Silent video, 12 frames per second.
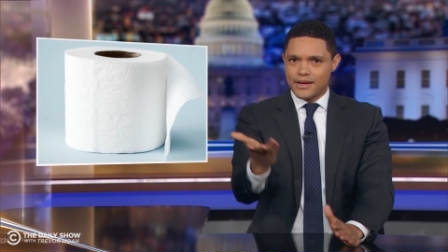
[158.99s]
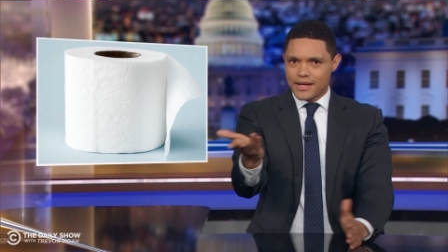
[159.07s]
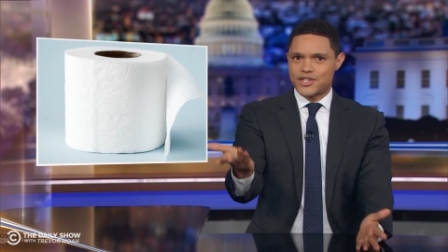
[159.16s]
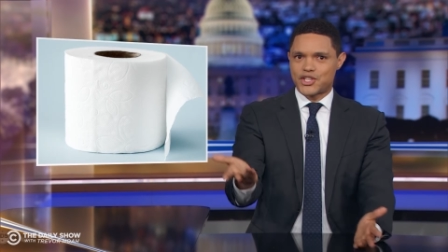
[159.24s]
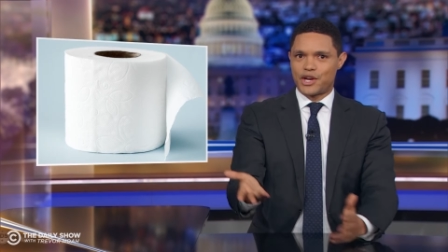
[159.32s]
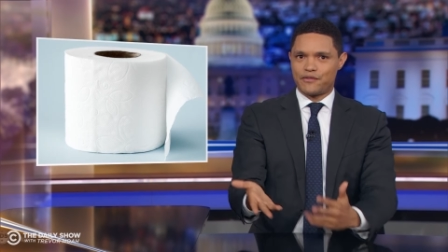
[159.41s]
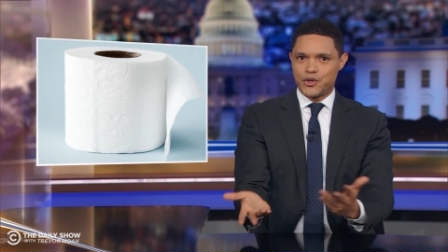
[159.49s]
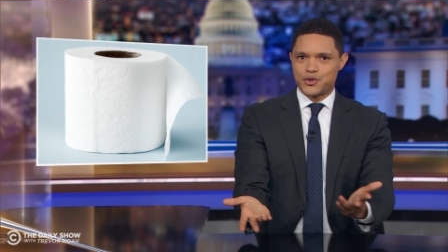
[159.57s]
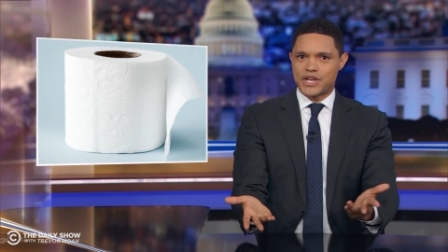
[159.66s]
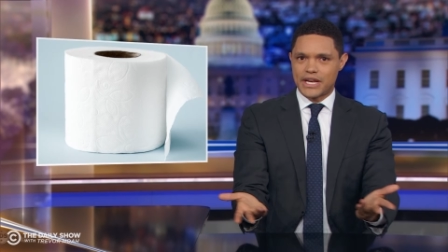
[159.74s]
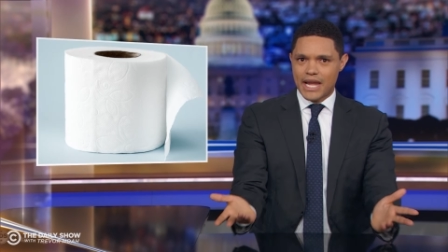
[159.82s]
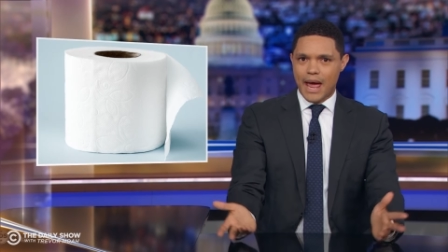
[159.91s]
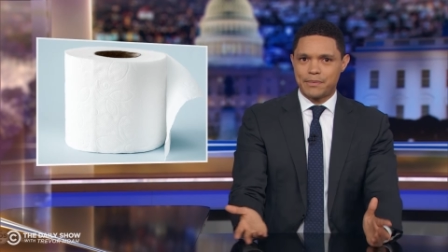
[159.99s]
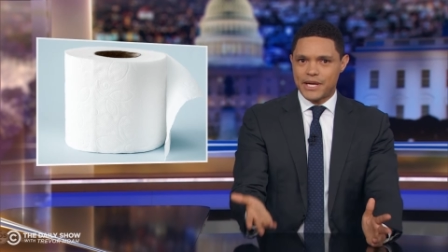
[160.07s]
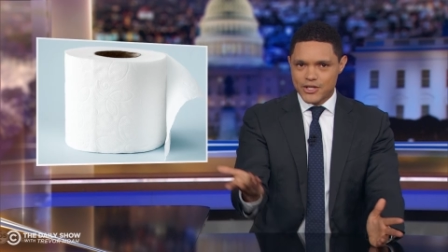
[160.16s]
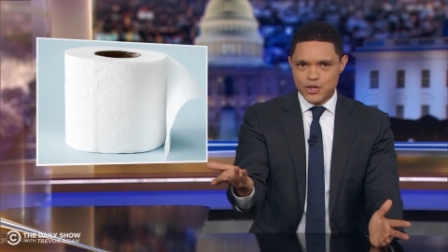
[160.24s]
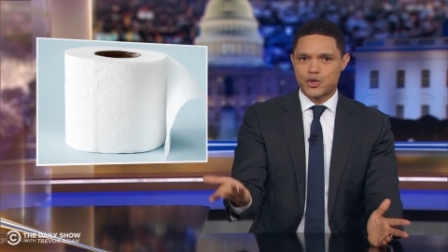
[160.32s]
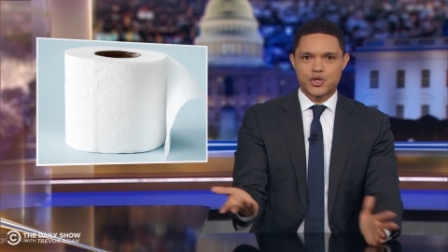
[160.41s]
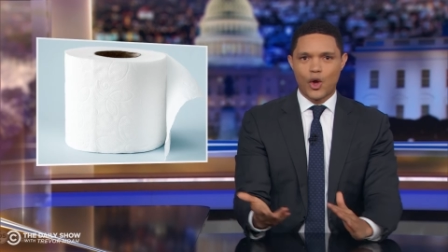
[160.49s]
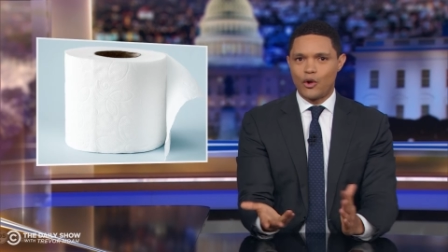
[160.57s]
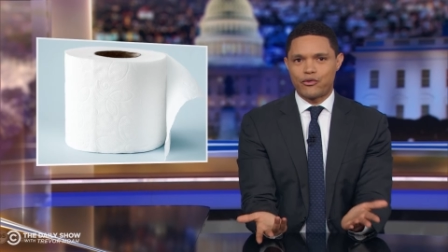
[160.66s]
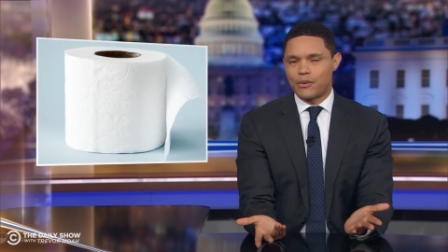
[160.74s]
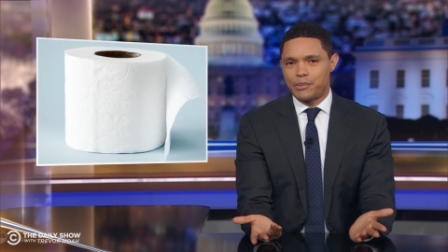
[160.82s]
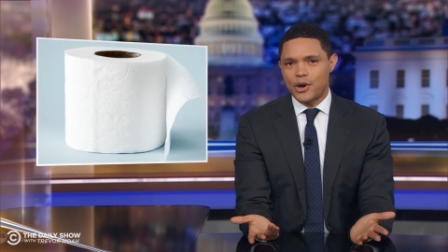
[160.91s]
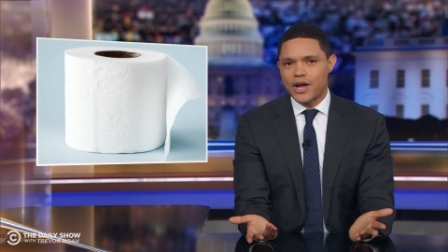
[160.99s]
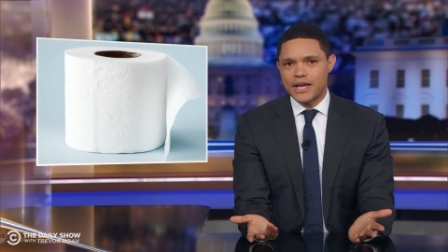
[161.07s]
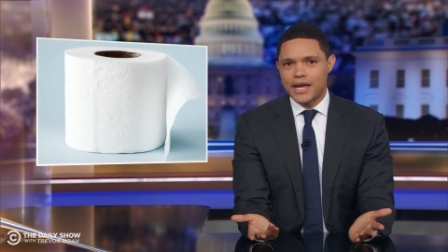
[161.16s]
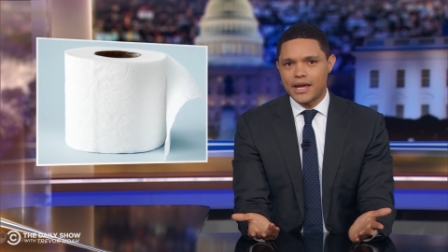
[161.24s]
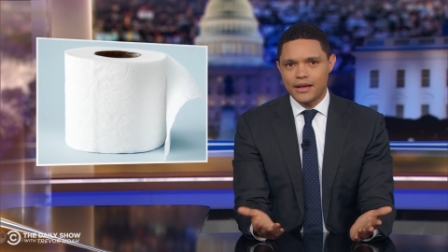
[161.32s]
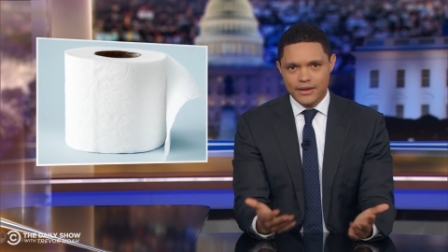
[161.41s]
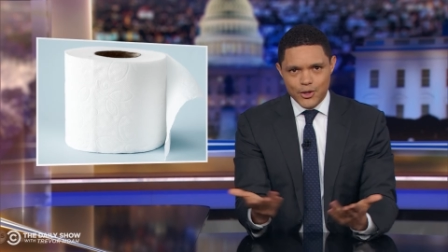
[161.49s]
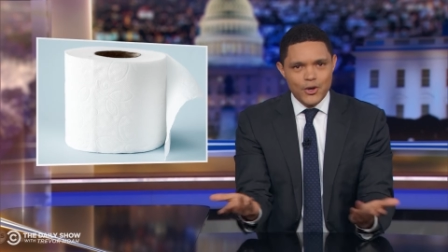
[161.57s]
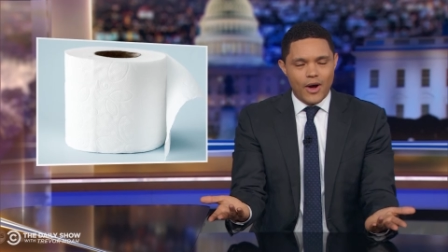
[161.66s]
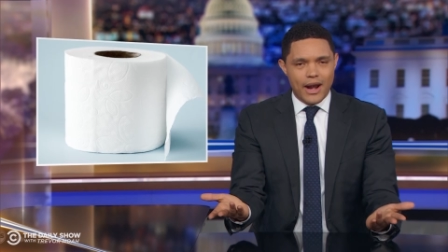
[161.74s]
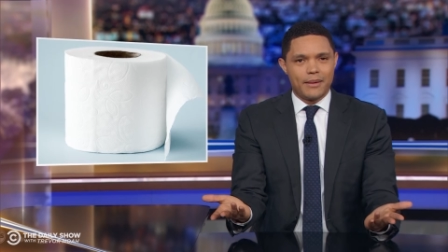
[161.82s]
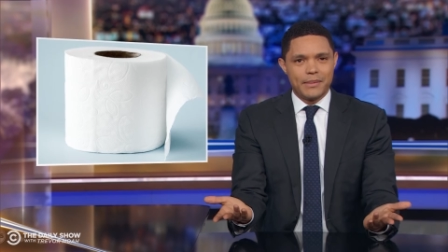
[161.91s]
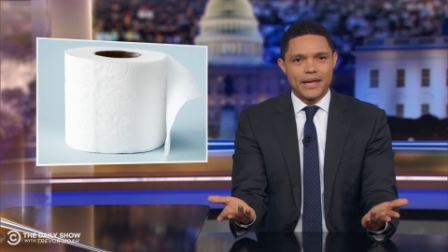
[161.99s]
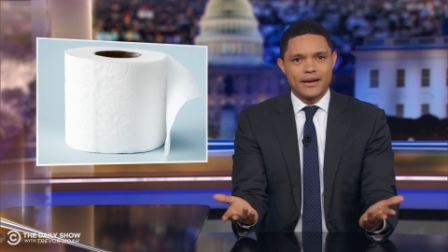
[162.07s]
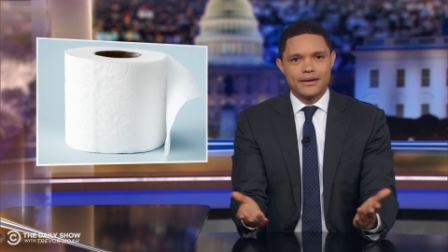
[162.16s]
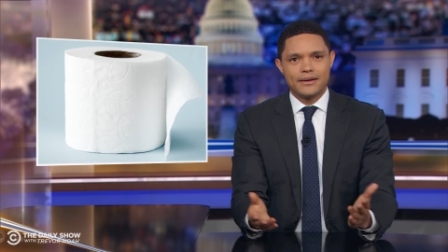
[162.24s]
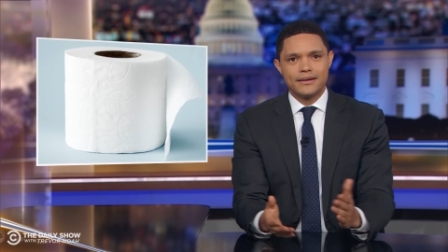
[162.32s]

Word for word: Instead of using napkins you stole from Burger King. You know what I mean?